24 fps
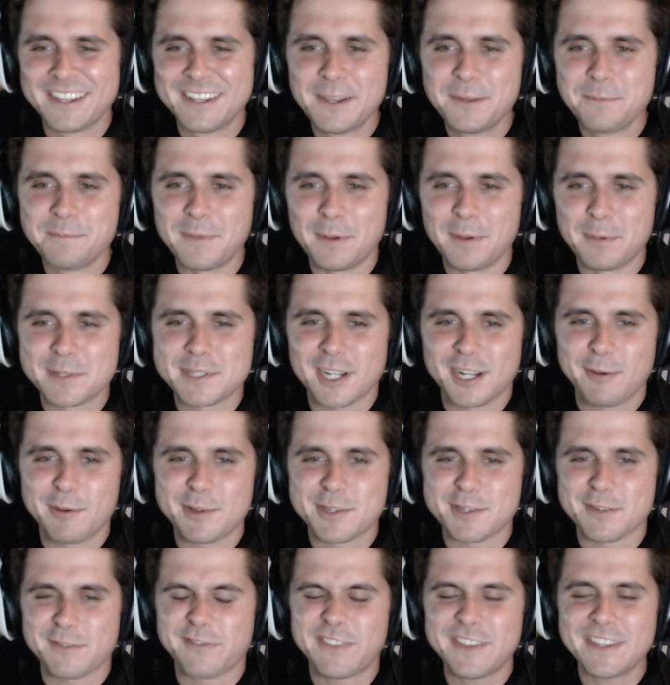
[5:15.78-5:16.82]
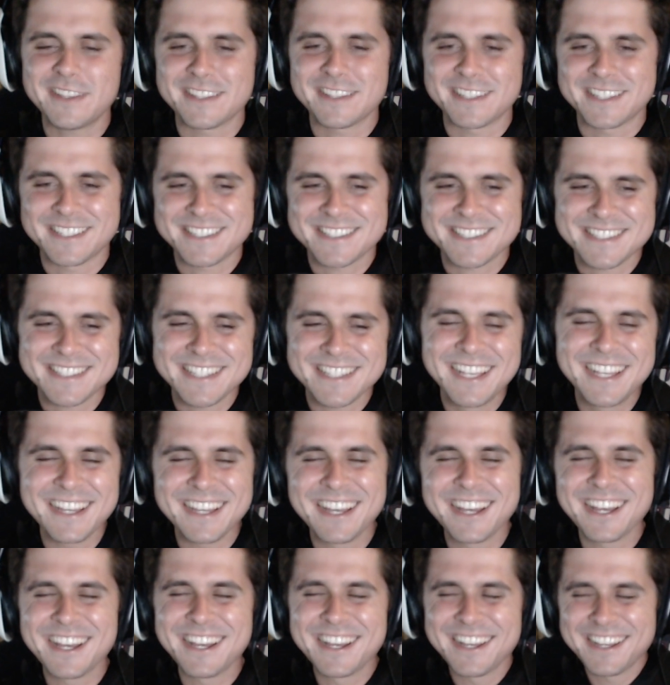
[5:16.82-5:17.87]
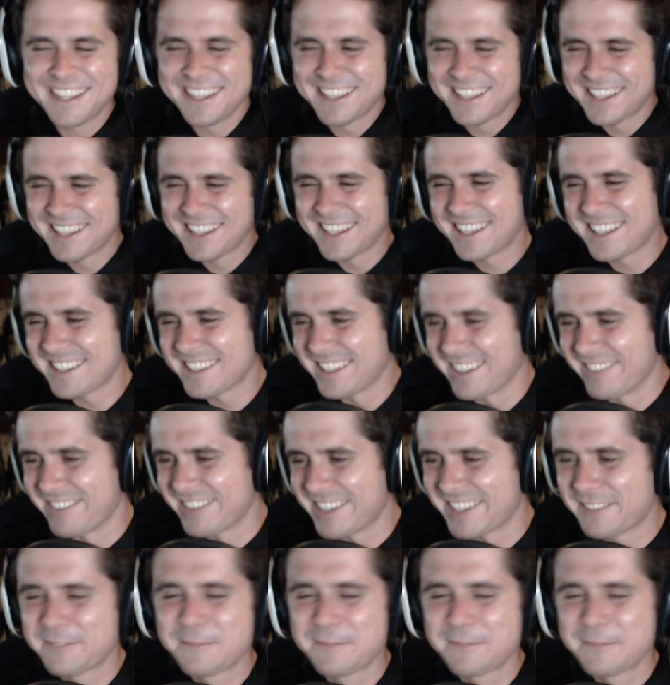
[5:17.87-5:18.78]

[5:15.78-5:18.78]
Maybe talk about your feelings. Love it.